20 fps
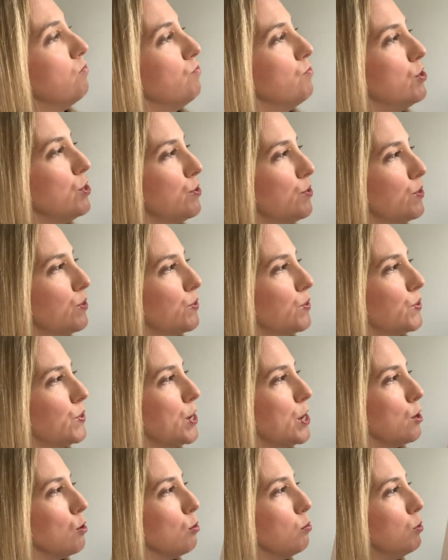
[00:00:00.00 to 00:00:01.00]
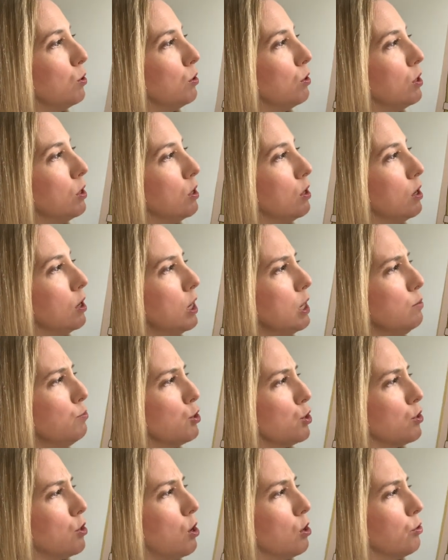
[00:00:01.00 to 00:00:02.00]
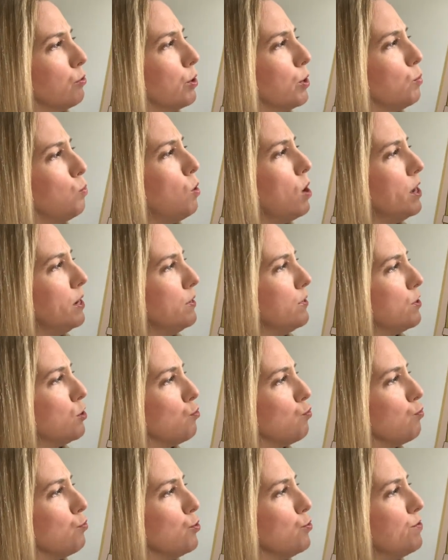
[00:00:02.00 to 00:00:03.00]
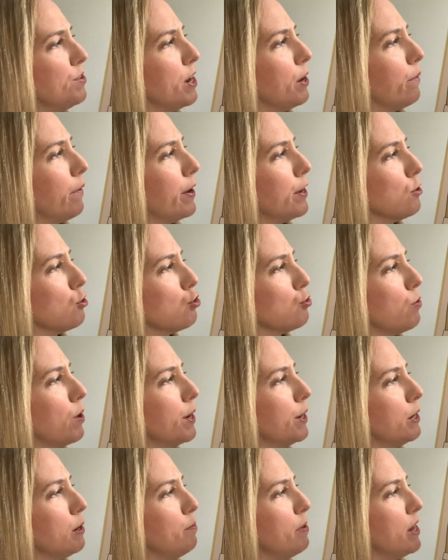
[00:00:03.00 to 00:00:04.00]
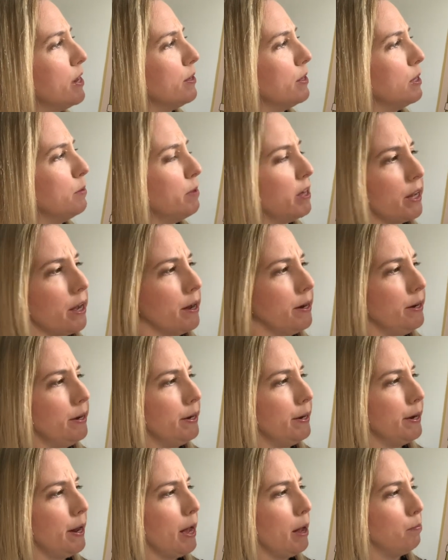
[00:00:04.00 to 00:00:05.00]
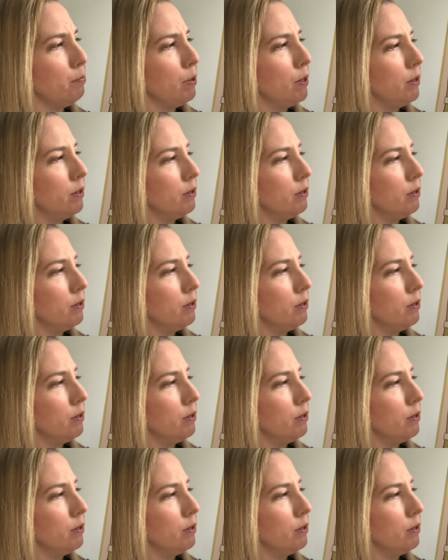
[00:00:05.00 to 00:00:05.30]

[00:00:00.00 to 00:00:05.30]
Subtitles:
This is terrible. I'm just hungry. Why is this rude narrator trying to make it seem like I need a nap?